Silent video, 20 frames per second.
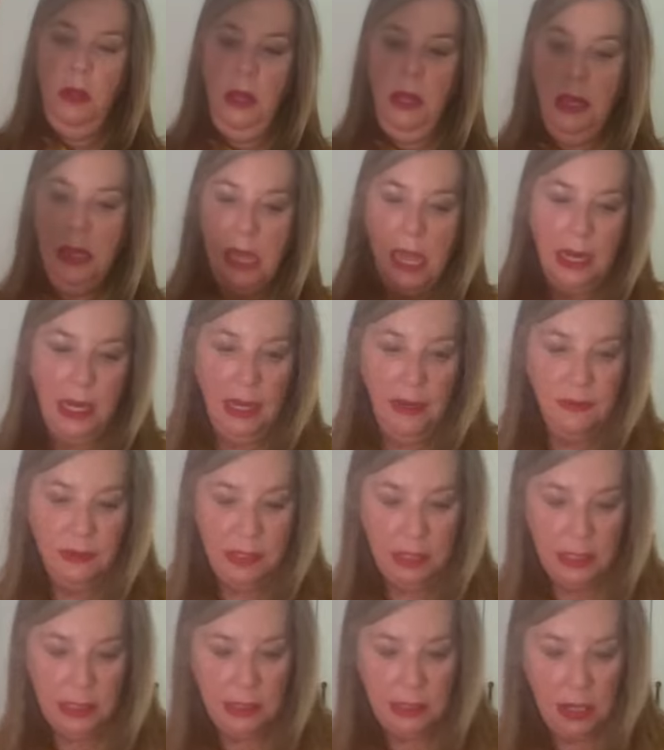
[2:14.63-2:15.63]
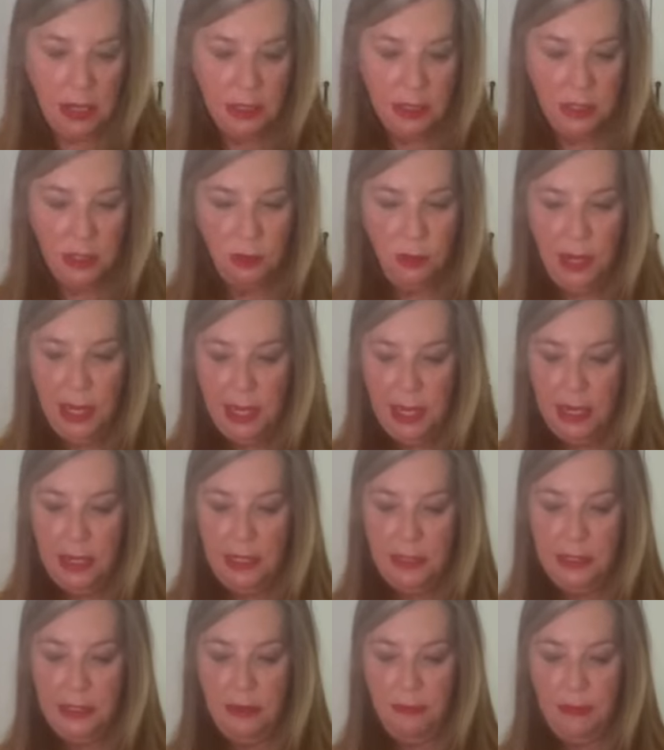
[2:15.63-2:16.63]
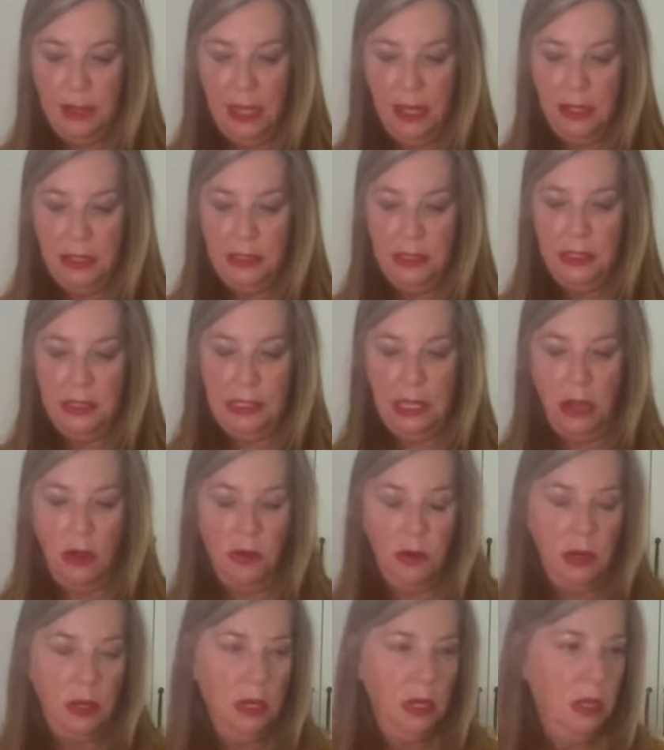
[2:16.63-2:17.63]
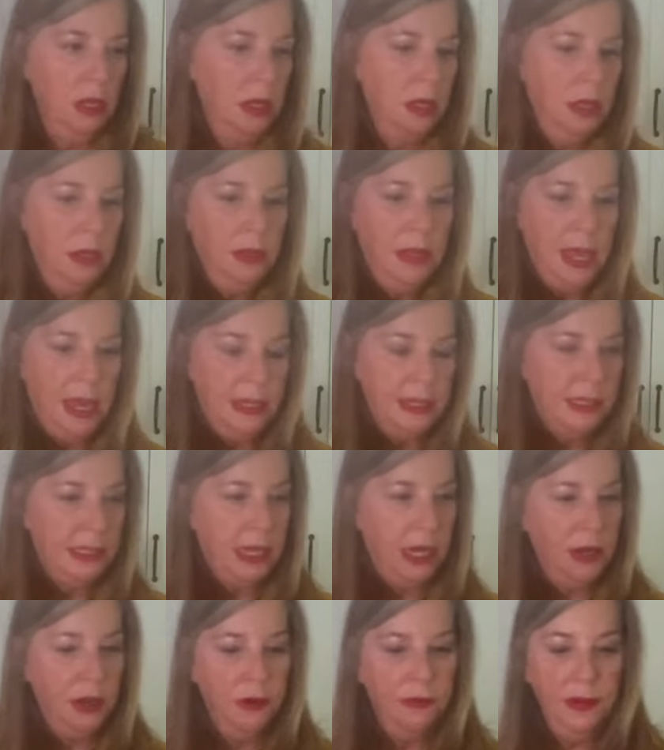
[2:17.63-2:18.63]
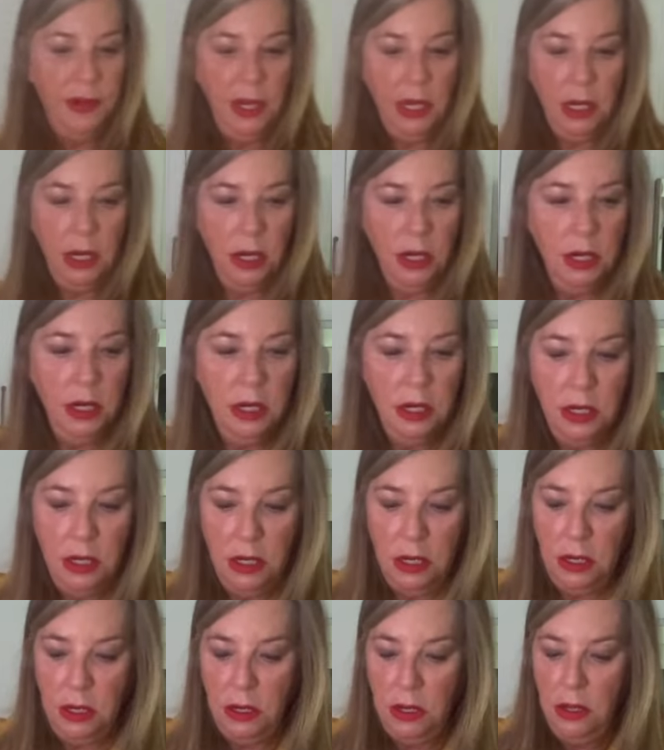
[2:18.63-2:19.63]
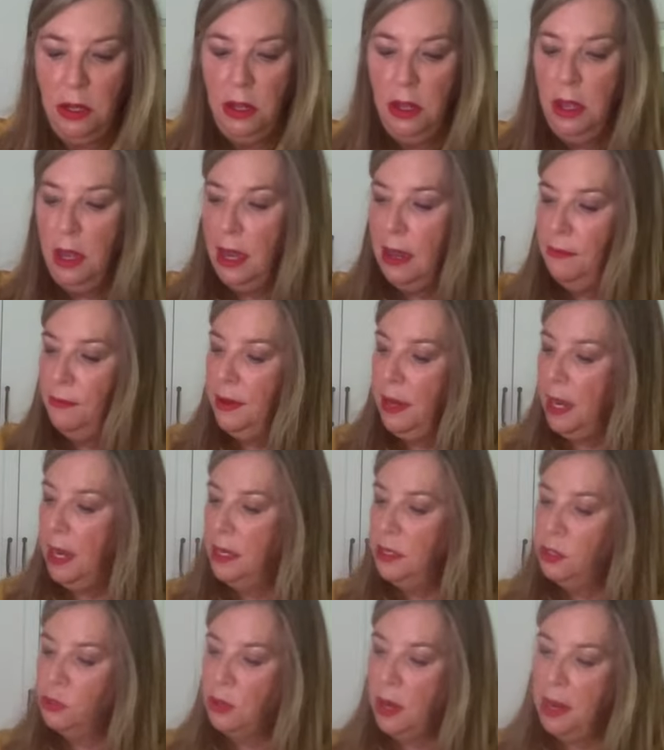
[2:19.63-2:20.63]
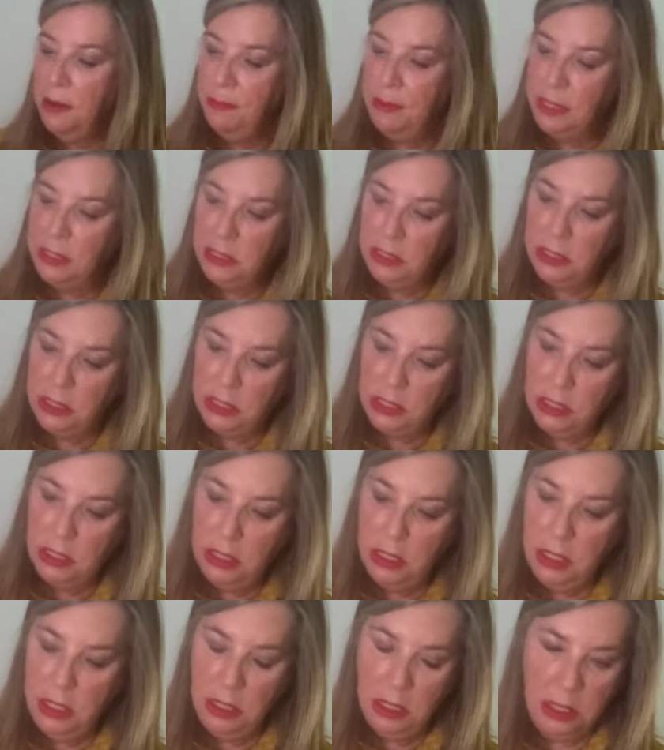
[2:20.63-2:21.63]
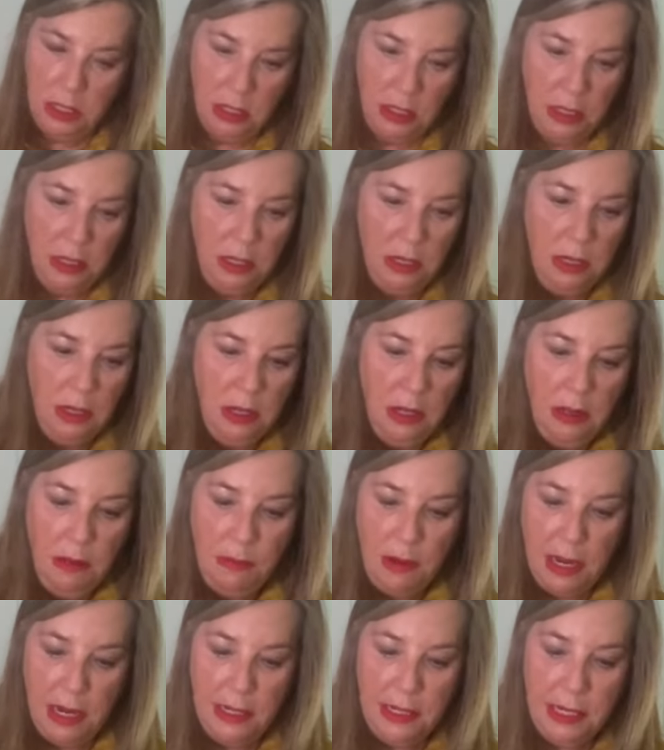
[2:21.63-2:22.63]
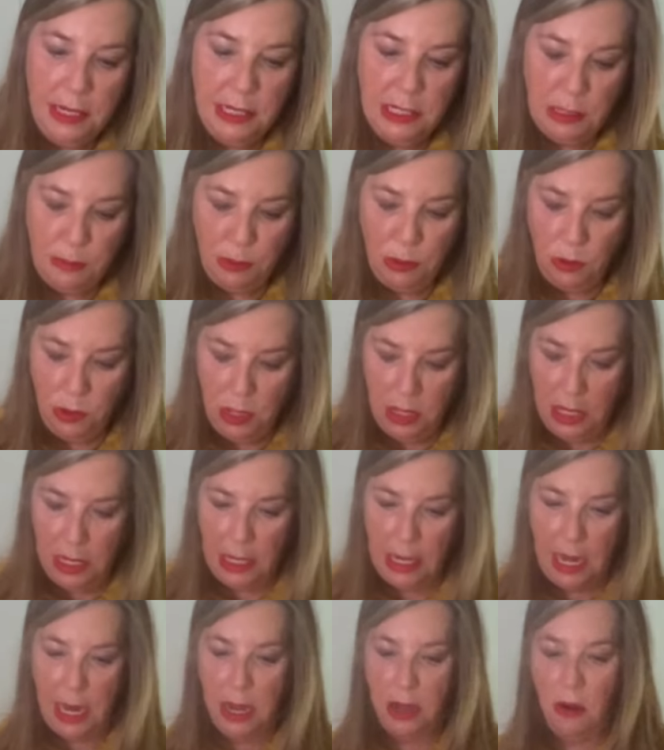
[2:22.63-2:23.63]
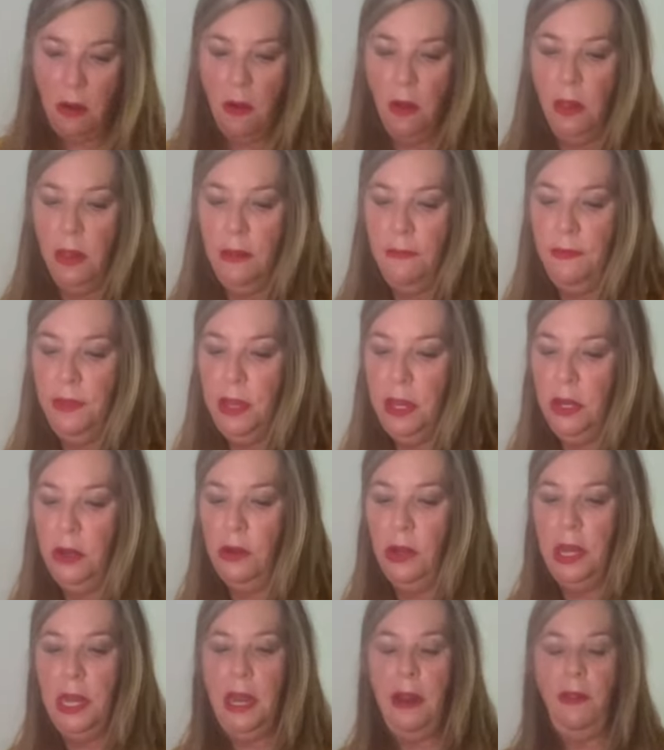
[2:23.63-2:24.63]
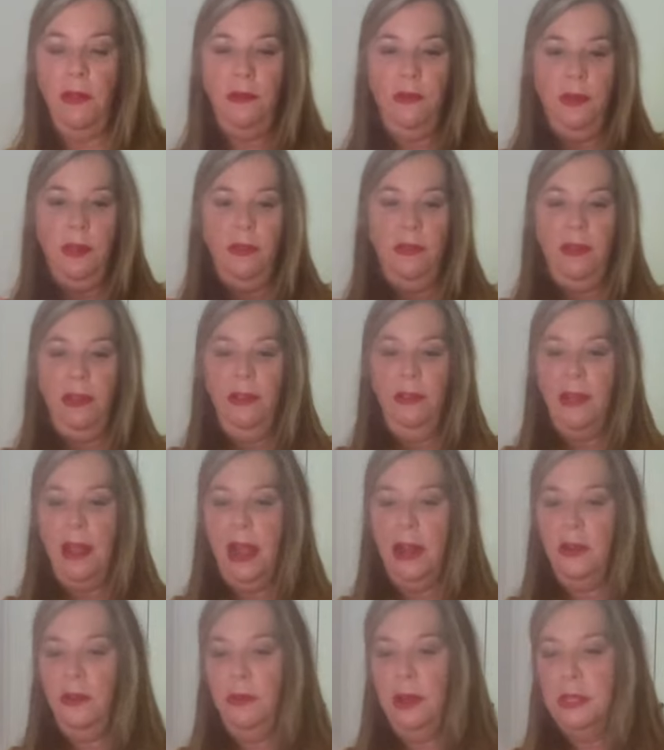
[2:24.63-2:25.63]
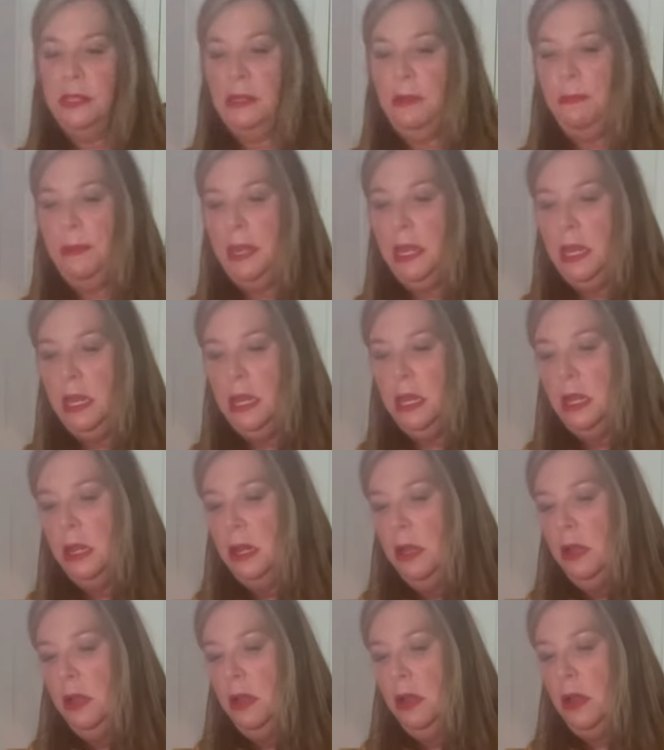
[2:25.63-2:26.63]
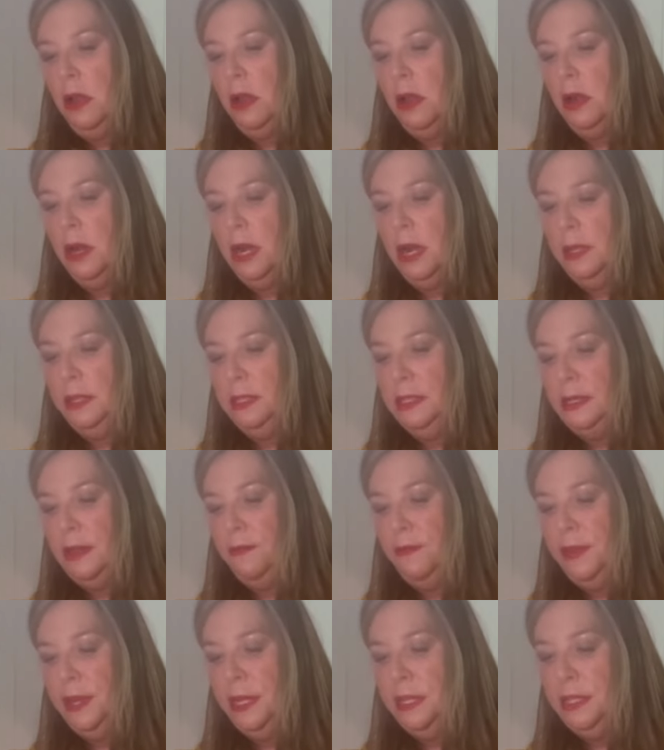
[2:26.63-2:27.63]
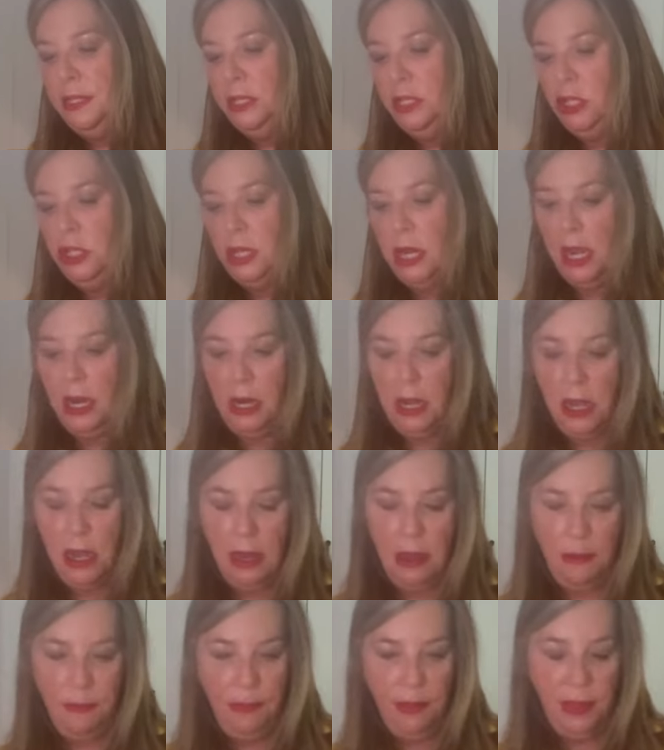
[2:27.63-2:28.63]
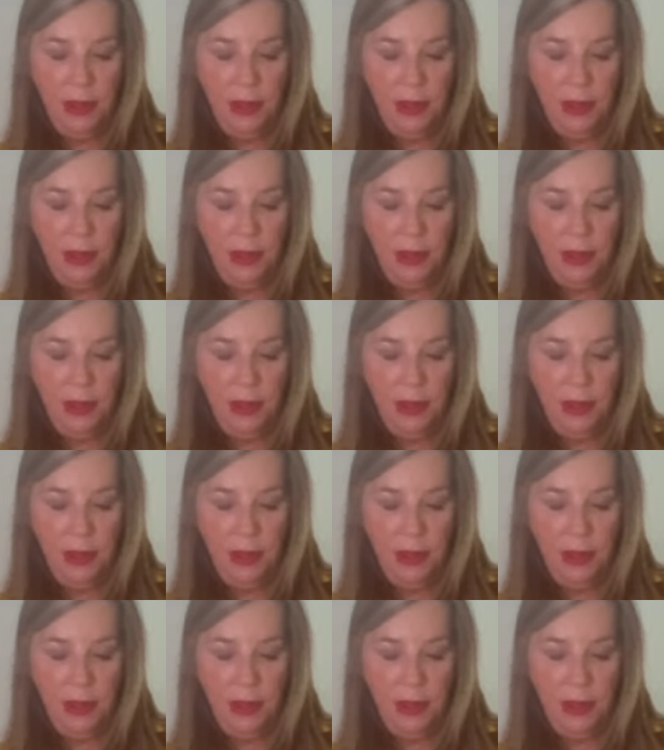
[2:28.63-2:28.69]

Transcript: That gives us our sweetness and balances out that cider vinegar. I've got dry mustard, about a teaspoon, and again, all of the ingredients for this exact recipe are on stephaniesdish.com.